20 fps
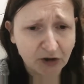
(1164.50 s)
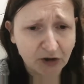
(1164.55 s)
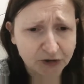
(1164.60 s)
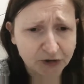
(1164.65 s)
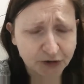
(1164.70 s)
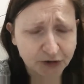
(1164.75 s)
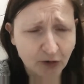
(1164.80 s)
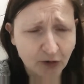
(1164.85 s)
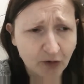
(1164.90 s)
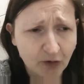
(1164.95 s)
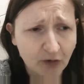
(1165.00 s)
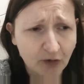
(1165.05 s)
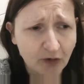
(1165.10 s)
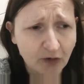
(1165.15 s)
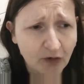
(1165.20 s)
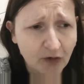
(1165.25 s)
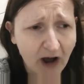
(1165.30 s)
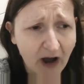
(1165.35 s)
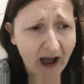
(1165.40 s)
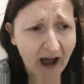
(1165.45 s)

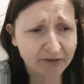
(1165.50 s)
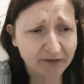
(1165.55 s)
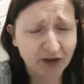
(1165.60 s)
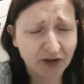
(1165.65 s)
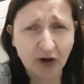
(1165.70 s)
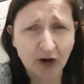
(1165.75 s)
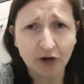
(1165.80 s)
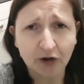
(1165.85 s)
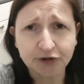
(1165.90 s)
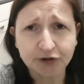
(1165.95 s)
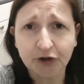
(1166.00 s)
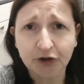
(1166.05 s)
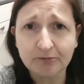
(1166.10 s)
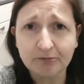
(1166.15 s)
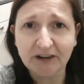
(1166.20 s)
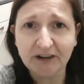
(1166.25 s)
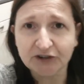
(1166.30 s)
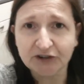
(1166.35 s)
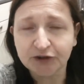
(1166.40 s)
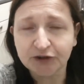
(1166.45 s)
so I've not got too
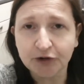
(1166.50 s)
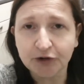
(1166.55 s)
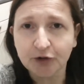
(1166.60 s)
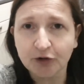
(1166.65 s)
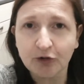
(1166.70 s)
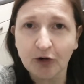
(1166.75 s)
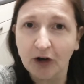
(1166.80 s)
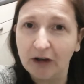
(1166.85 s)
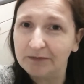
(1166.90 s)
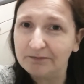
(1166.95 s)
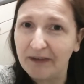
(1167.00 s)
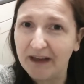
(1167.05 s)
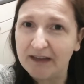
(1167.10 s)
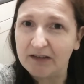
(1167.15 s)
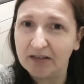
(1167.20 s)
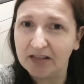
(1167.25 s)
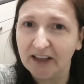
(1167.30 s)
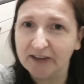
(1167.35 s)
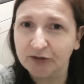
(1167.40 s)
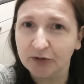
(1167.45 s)
much to do on my
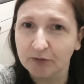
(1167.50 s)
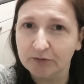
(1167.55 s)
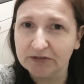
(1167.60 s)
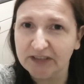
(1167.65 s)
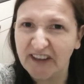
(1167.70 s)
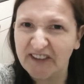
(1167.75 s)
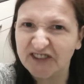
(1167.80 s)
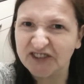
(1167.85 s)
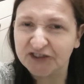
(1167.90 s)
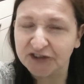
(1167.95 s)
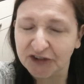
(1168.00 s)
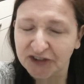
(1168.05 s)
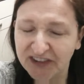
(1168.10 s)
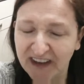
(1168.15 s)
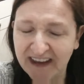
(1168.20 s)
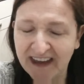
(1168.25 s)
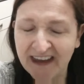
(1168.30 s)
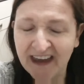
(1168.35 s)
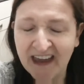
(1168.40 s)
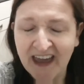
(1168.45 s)
little list
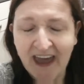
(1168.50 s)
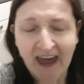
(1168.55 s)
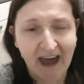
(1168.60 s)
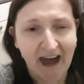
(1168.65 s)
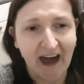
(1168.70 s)
today.